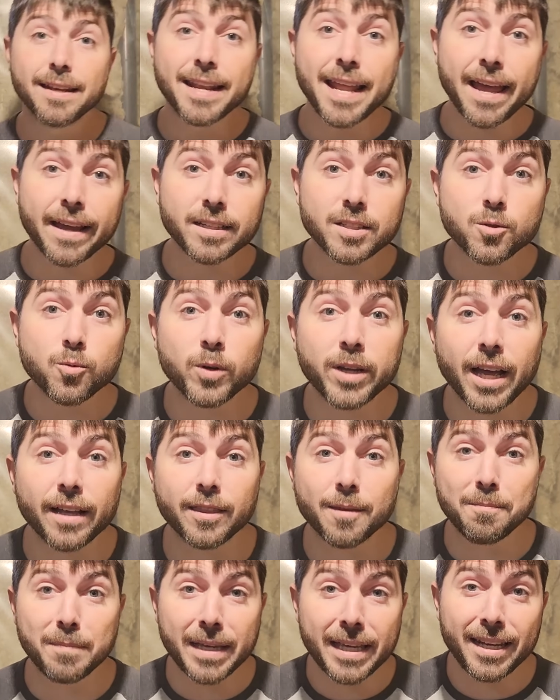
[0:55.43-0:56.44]
Next, we got
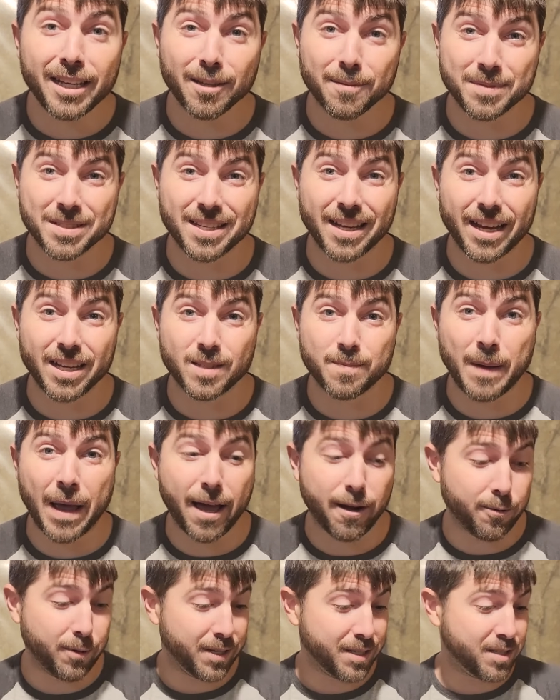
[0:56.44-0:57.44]
the medium-sized
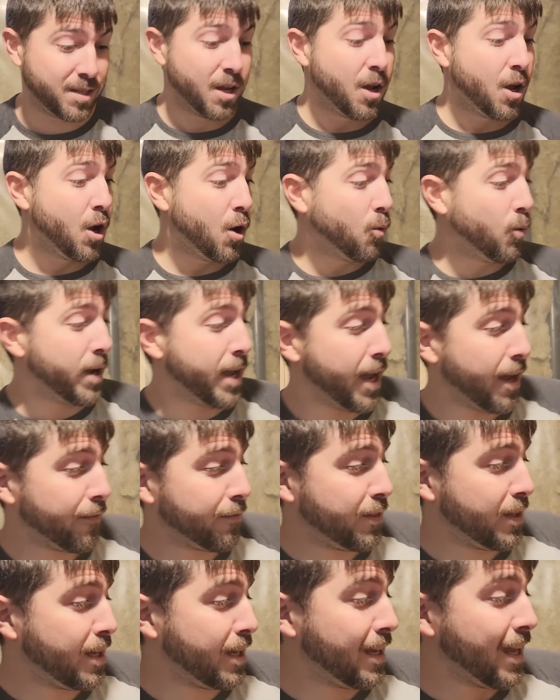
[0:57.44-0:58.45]
batteries. We have
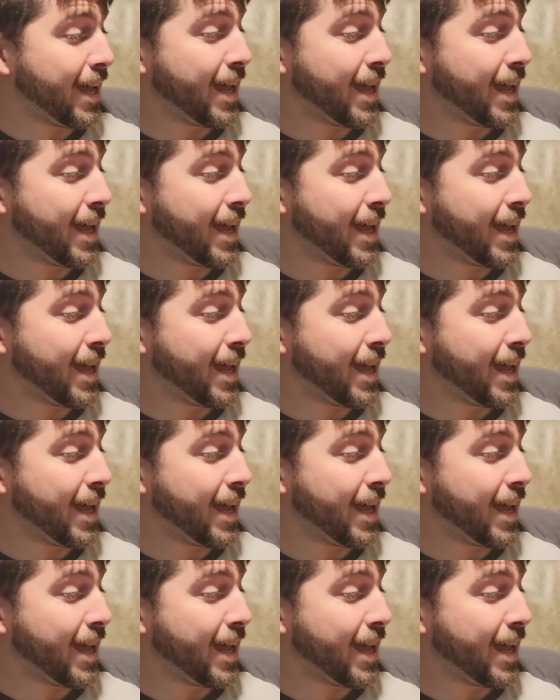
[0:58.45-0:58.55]
the